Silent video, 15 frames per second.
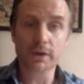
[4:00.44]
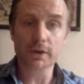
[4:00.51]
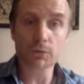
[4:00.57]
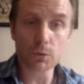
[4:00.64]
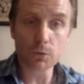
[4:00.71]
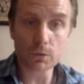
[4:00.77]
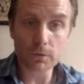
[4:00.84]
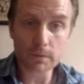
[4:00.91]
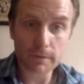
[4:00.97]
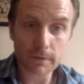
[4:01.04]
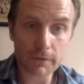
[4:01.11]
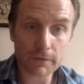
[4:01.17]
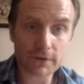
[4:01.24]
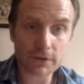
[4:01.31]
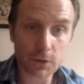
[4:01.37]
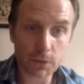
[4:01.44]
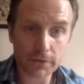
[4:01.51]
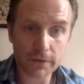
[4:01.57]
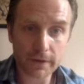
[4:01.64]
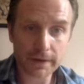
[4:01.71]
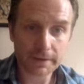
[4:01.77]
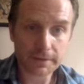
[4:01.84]
rule of this whole
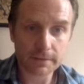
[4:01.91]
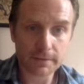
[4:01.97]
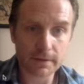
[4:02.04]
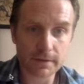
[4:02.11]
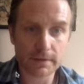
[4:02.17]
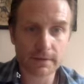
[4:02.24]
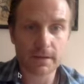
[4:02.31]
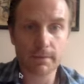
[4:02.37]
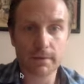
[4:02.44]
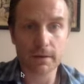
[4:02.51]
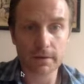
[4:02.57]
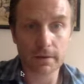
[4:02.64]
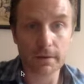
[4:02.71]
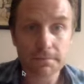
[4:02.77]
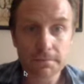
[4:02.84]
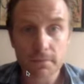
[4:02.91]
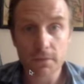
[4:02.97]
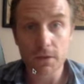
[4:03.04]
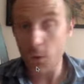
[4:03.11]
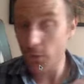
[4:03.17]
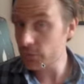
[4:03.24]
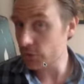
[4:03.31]
thing, let's get me on there. The
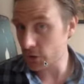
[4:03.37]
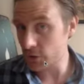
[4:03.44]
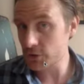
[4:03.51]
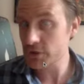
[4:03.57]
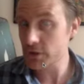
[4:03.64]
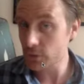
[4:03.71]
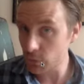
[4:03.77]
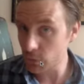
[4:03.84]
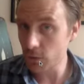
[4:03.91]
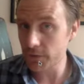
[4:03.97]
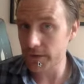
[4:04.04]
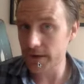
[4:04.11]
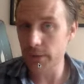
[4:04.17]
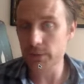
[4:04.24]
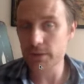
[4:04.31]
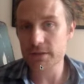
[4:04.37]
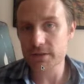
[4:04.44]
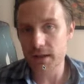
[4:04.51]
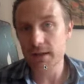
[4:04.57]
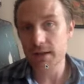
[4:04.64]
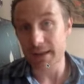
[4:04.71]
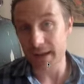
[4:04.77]
overarching rule that I would
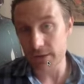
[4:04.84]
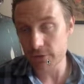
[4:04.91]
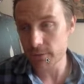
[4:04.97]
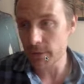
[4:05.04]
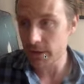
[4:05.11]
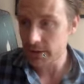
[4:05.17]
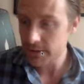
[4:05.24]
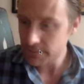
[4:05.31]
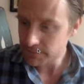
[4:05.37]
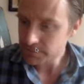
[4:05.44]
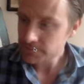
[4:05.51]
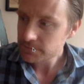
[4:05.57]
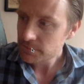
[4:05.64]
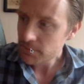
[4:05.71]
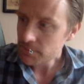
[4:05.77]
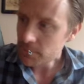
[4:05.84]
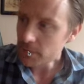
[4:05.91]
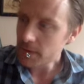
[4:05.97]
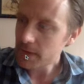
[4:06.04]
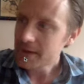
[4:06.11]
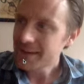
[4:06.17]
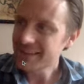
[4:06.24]
say to everybody
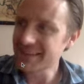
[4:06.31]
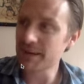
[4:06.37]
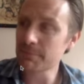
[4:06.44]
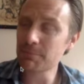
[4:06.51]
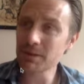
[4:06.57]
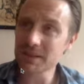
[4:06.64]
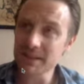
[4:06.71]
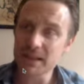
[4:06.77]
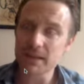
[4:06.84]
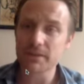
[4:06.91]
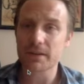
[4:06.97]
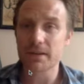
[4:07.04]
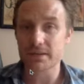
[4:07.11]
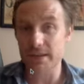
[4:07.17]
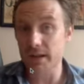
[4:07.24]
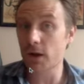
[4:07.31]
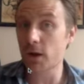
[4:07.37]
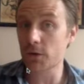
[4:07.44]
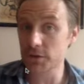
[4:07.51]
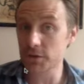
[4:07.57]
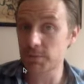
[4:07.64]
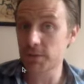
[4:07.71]
is that I believe it is a
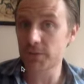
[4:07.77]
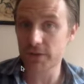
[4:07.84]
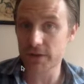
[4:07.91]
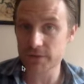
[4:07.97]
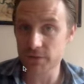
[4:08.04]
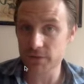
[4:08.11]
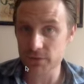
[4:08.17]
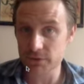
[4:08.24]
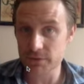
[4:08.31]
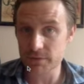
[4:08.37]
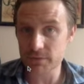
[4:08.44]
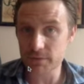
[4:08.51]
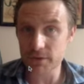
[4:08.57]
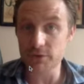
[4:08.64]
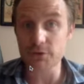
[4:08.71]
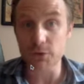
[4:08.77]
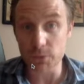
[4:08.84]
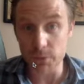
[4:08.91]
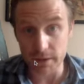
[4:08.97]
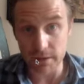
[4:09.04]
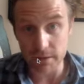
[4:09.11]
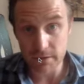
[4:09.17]
college professor's
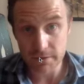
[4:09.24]
duty